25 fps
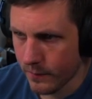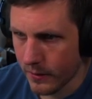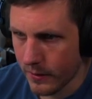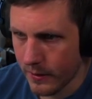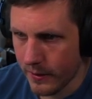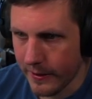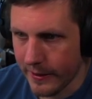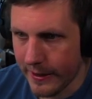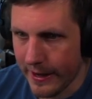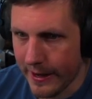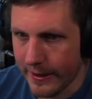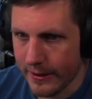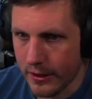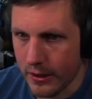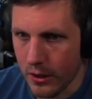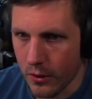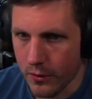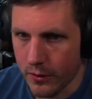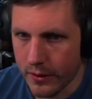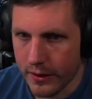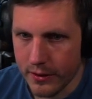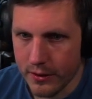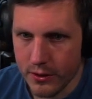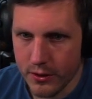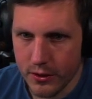You got
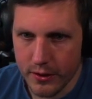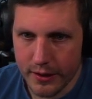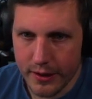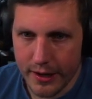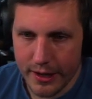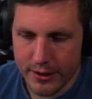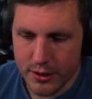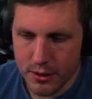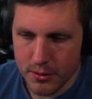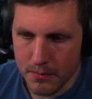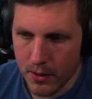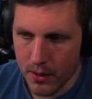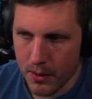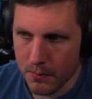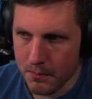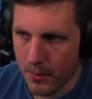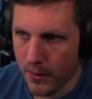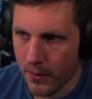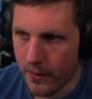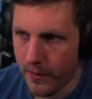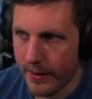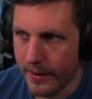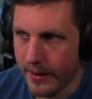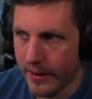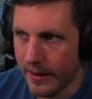Jokic, you got Jamal
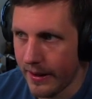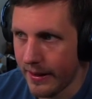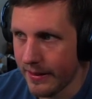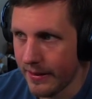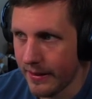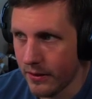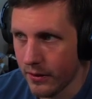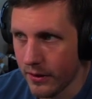Murray, and then